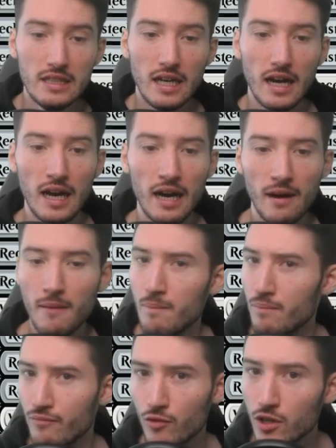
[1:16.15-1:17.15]

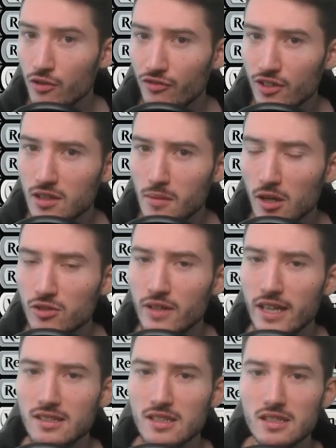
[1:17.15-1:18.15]
What do you feel about
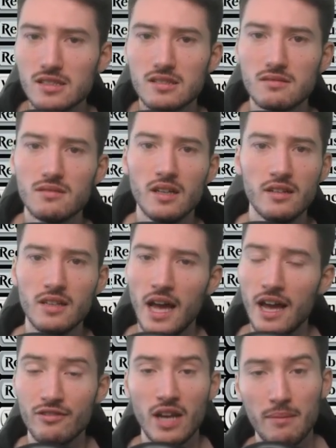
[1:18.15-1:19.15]
Grixis? I
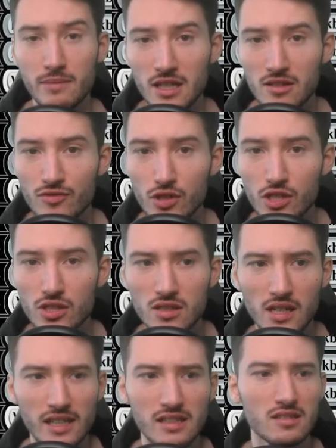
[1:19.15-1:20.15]
have an updated version.
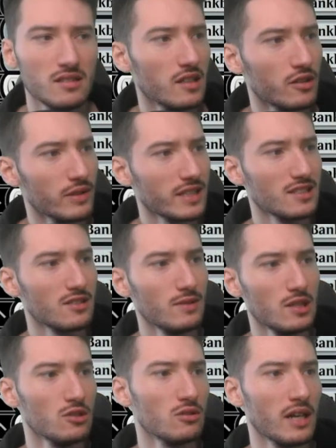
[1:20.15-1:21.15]
I did a Grixis
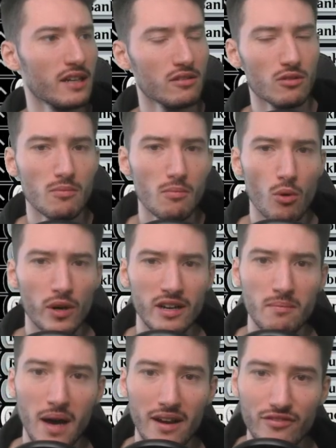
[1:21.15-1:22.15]
video, I don't know, more than a
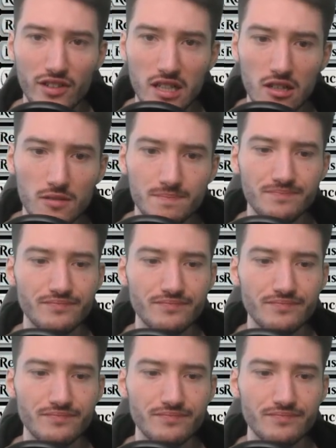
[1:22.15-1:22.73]
month ago.